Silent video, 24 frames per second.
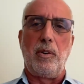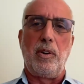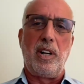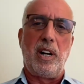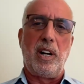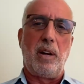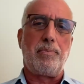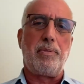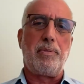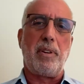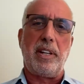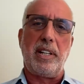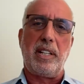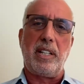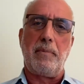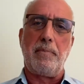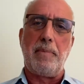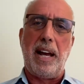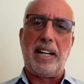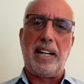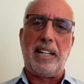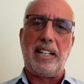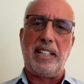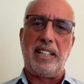And I'll probably come
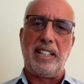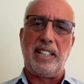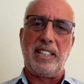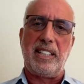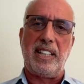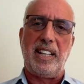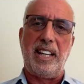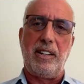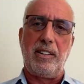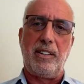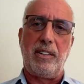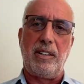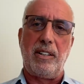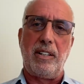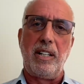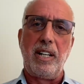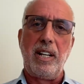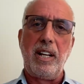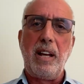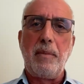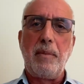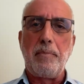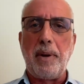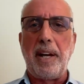back to this later
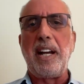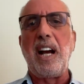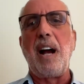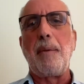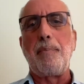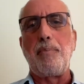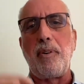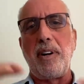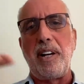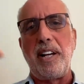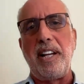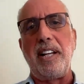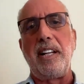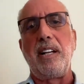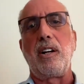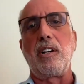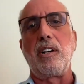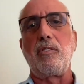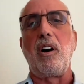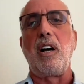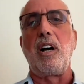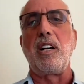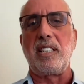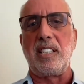by operating
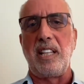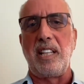across